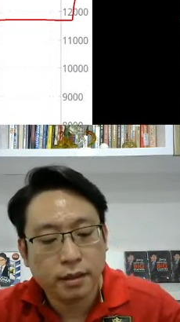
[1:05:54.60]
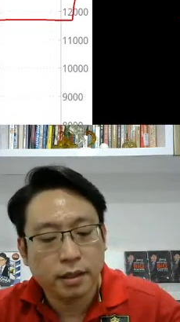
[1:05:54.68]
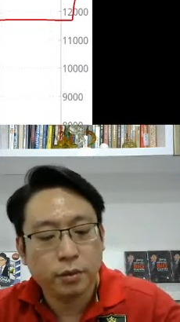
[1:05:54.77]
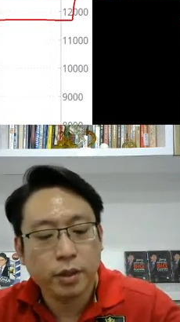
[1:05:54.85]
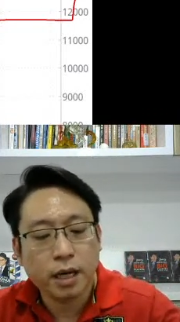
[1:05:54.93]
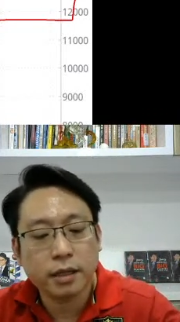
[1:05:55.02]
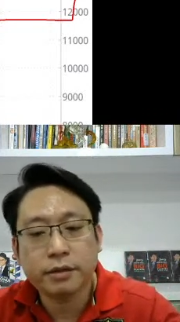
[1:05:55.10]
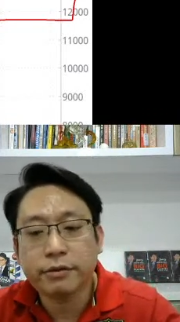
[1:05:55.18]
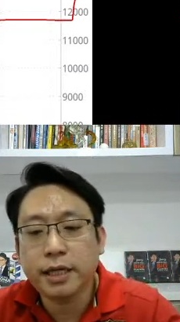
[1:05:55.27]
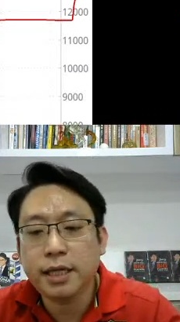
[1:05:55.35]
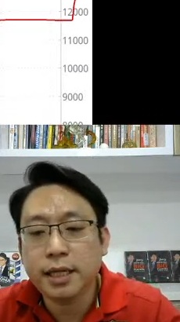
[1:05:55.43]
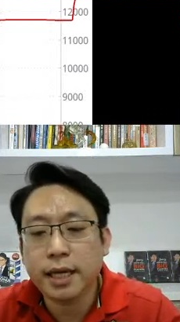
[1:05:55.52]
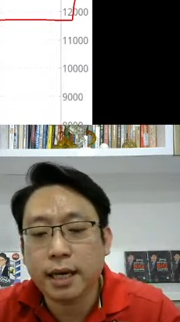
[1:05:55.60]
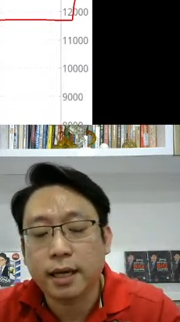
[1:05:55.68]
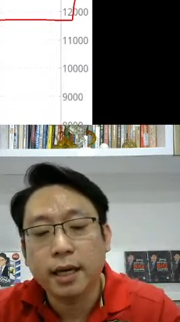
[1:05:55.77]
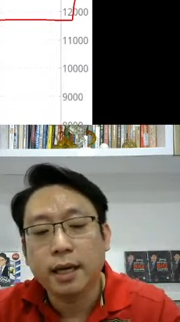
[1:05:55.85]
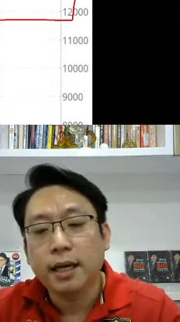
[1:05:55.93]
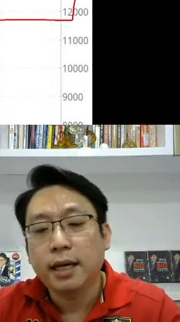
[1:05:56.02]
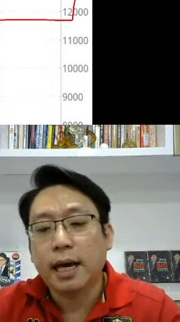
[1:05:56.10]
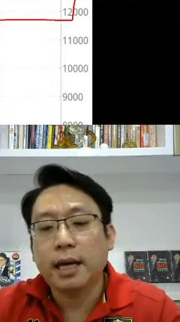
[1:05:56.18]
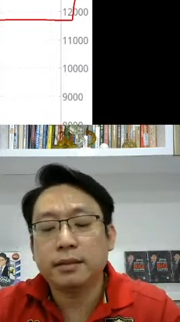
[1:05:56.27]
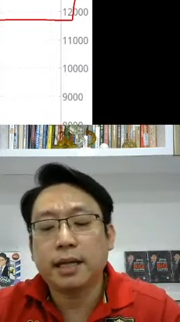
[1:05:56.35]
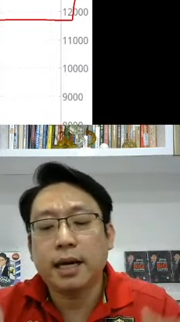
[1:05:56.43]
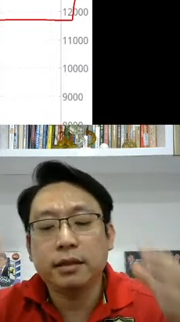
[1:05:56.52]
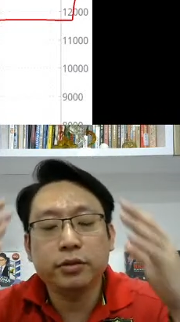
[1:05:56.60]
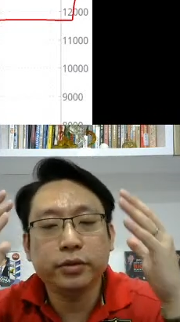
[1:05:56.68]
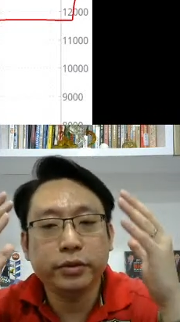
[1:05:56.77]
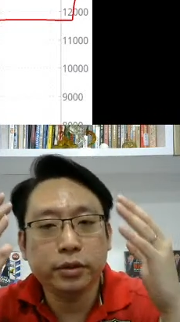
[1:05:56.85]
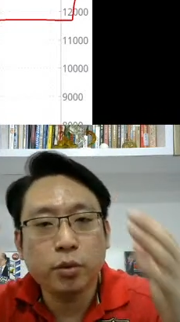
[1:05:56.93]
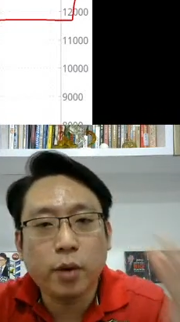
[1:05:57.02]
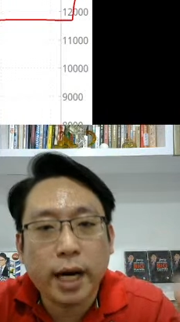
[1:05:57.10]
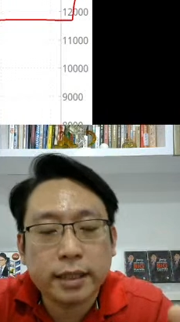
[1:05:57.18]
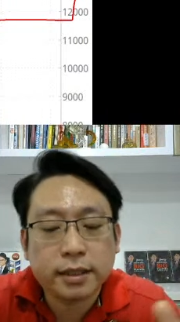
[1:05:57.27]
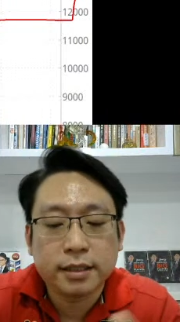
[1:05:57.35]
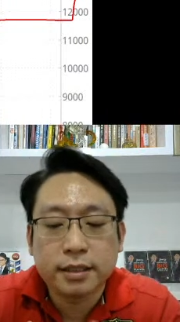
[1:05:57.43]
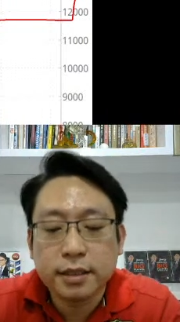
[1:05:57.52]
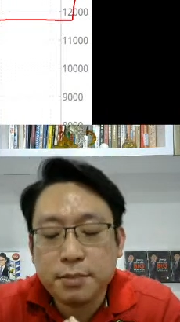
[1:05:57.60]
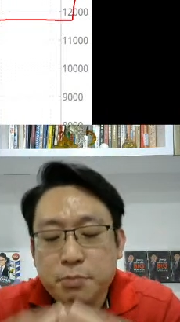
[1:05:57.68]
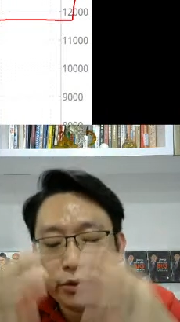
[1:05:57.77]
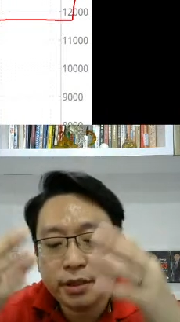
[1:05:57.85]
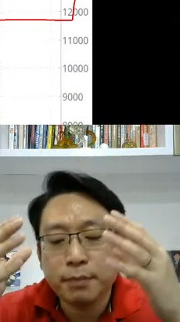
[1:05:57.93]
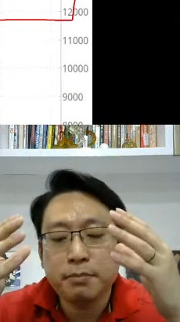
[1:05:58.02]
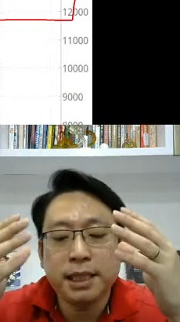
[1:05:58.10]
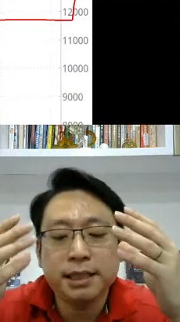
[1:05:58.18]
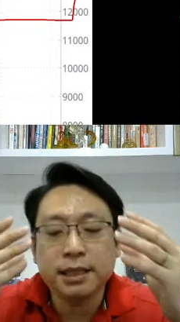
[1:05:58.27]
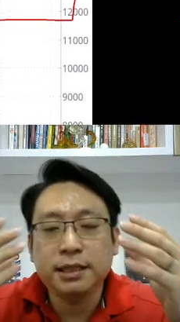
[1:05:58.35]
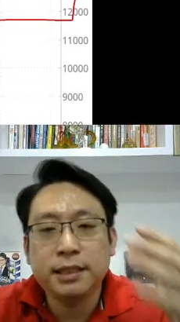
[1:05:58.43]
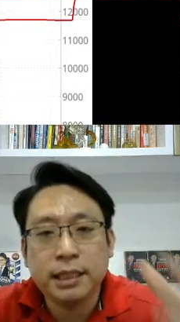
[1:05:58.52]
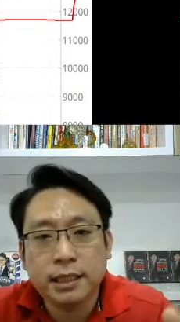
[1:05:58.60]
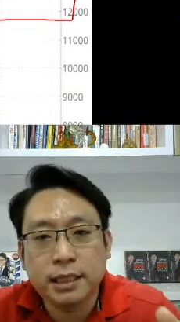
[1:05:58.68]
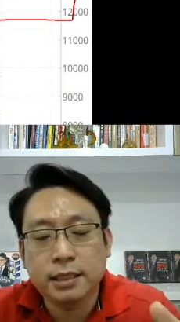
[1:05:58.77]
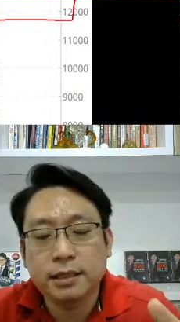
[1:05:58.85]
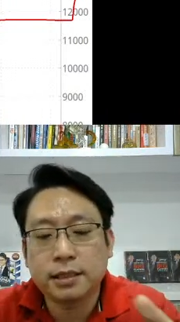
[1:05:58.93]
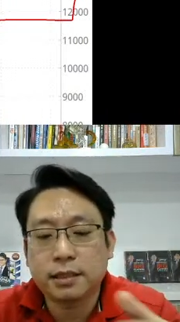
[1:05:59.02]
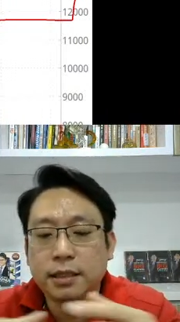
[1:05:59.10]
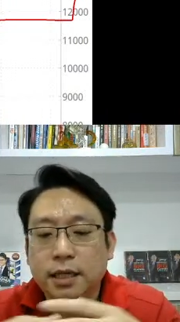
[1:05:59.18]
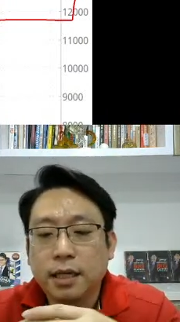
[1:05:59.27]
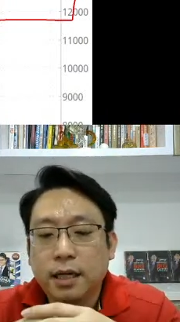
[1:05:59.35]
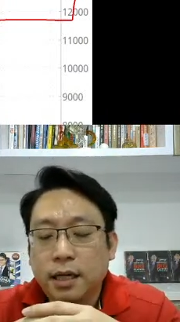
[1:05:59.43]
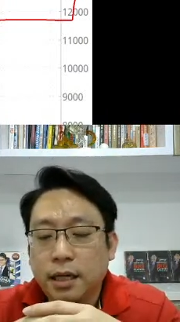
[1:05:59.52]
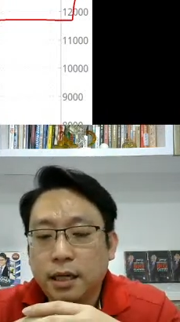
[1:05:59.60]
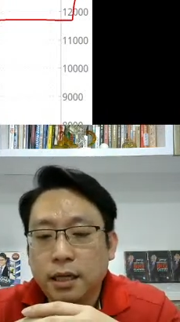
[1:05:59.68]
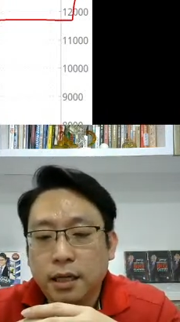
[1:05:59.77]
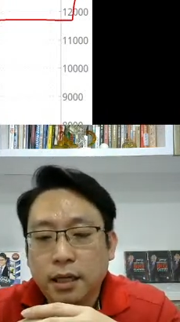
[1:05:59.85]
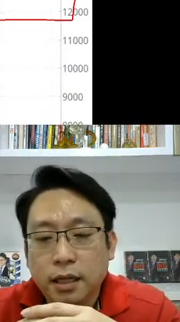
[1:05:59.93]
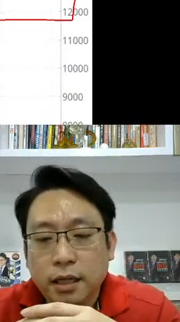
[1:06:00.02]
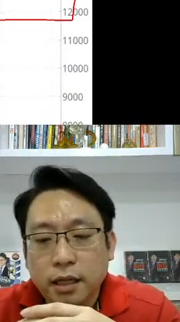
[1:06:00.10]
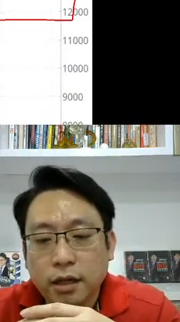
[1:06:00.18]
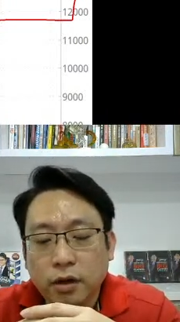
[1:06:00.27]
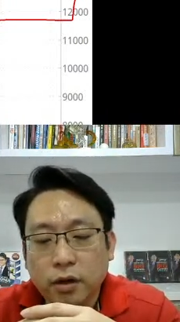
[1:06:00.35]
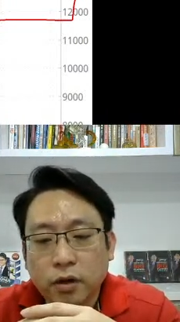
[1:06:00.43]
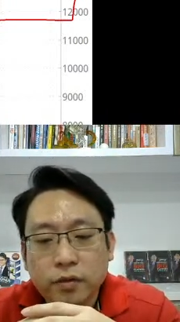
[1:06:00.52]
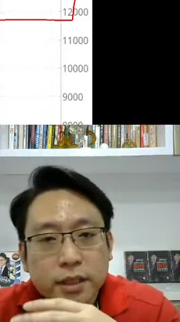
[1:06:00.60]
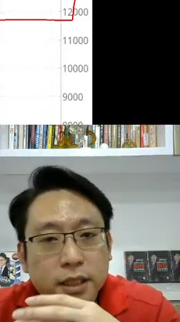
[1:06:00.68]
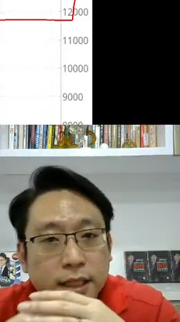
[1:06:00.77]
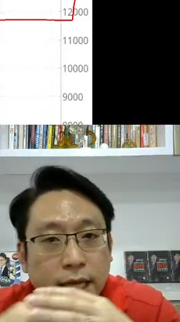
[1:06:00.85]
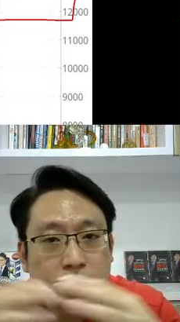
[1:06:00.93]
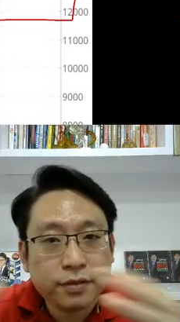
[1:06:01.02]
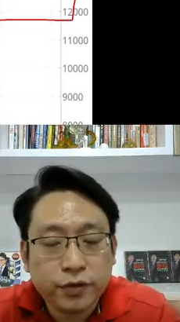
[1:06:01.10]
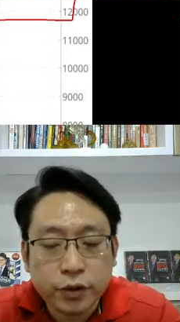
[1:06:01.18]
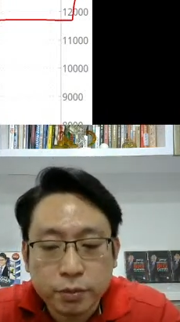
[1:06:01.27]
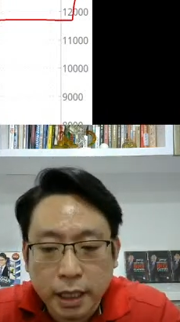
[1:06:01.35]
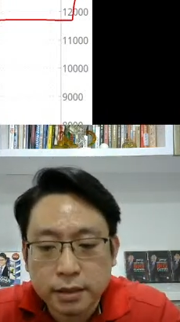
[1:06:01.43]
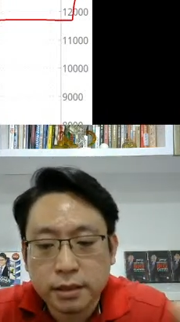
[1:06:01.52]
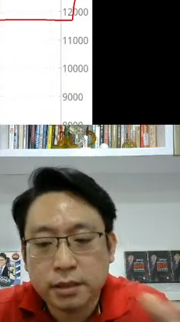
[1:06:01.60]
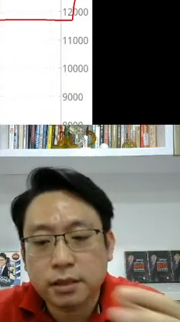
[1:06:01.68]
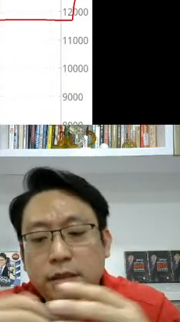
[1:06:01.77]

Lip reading: We are already there. And do you know what? The most amazing thing is, over the last few months,